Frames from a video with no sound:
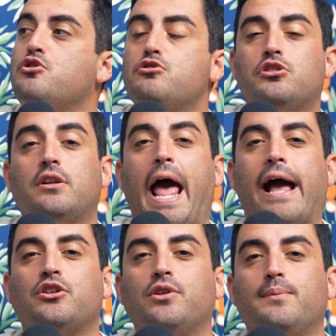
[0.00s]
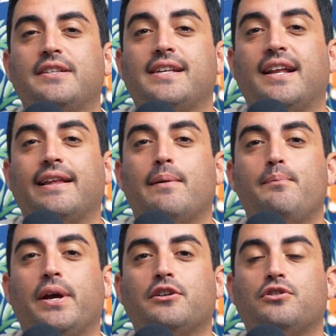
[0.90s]
You should actually be sending
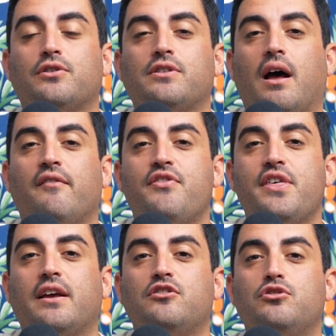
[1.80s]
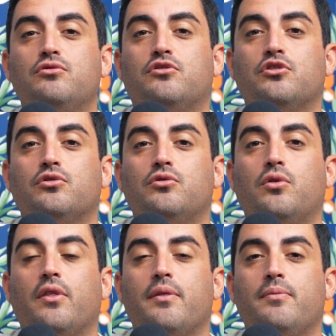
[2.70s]
them pictures of things you
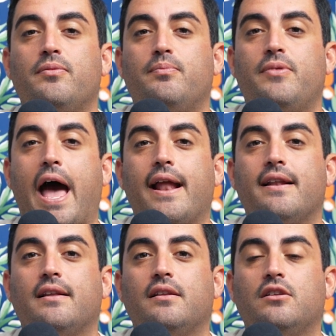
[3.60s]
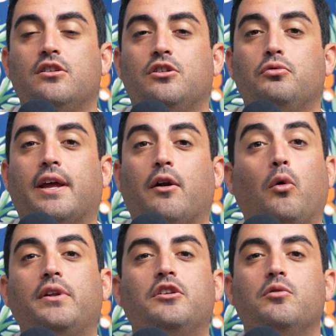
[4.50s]
do that you can
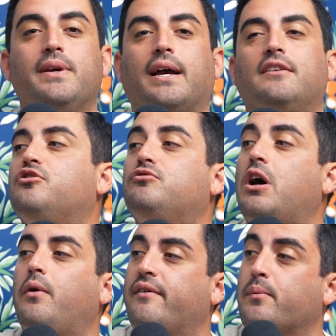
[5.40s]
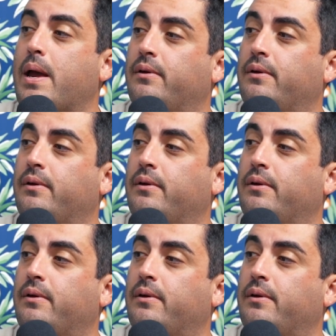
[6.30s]
only do because you don't have a baby.